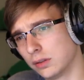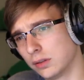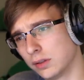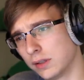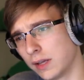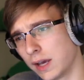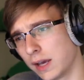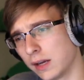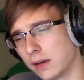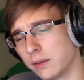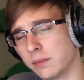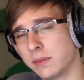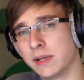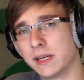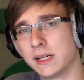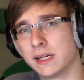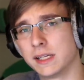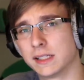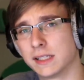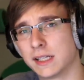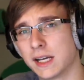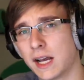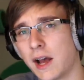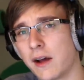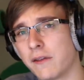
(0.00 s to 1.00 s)
that
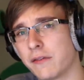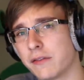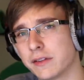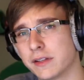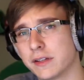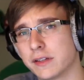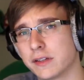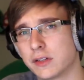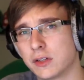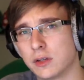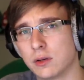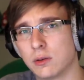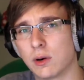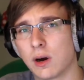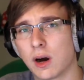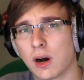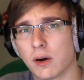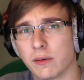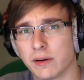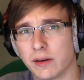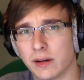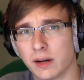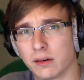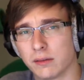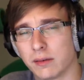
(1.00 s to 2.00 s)
immediately after this, you are
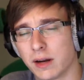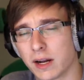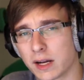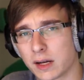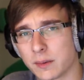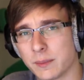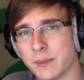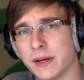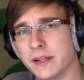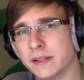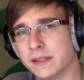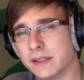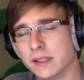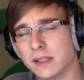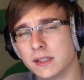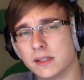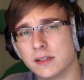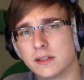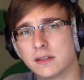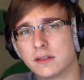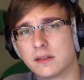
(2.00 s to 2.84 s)
re recommended